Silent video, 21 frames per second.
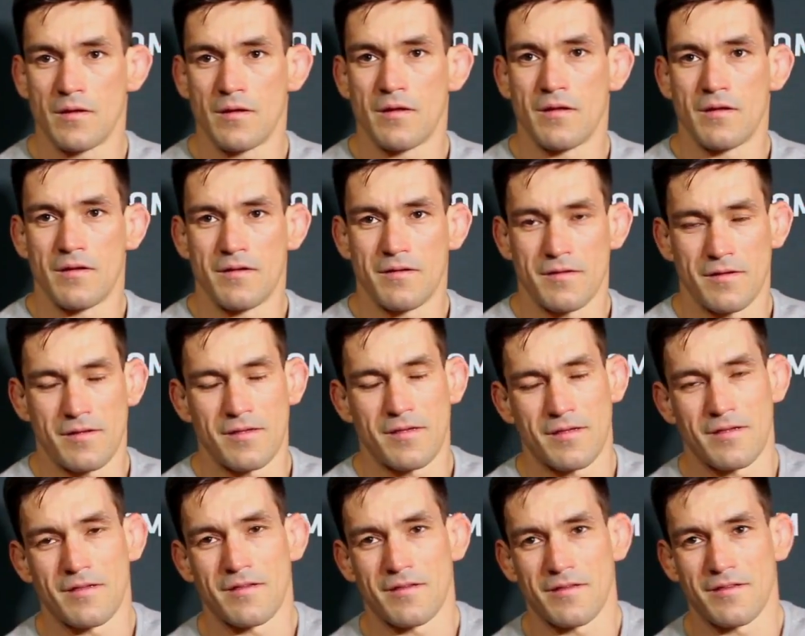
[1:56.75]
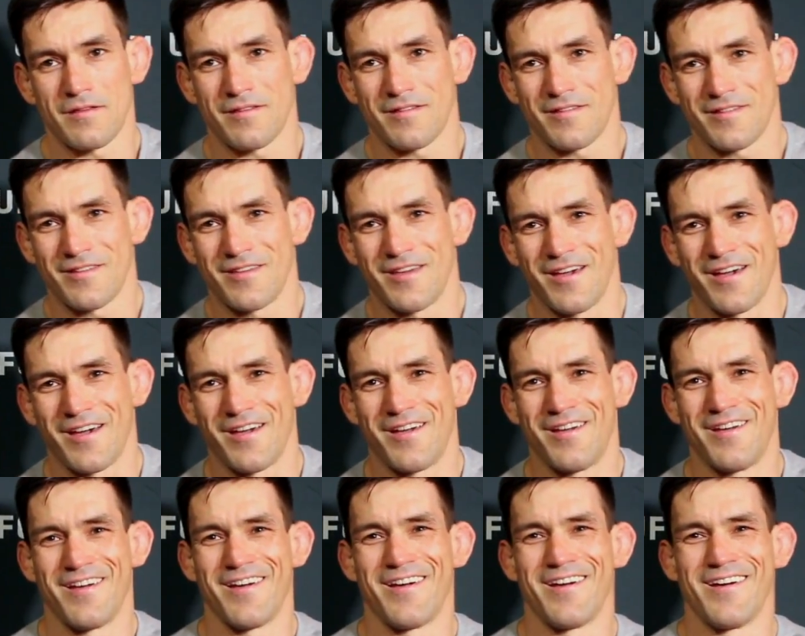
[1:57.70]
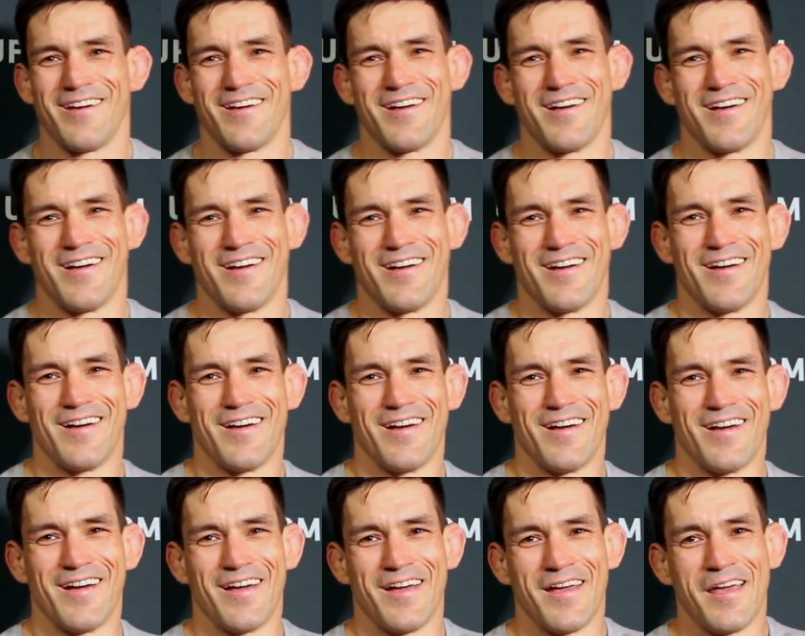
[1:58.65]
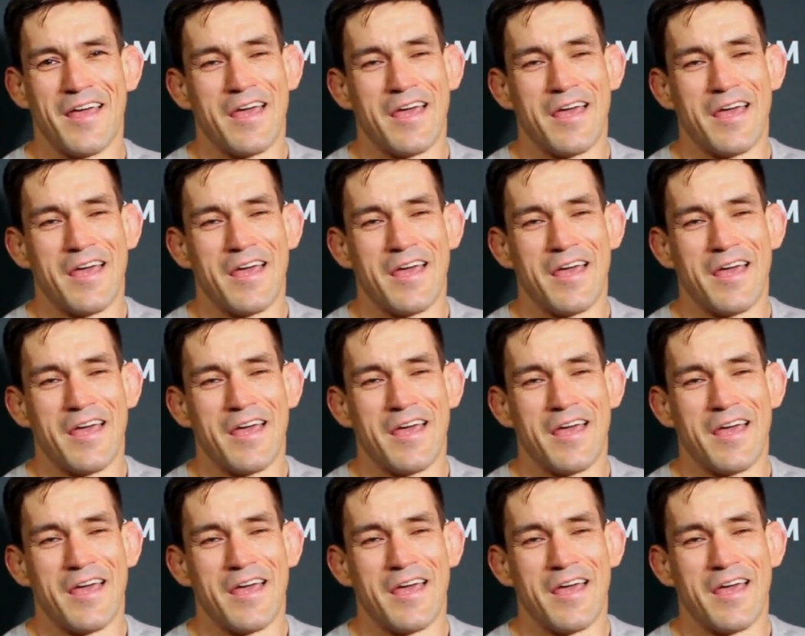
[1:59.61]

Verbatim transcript: I mean, did you say, come on guys, I, I forgot all this way?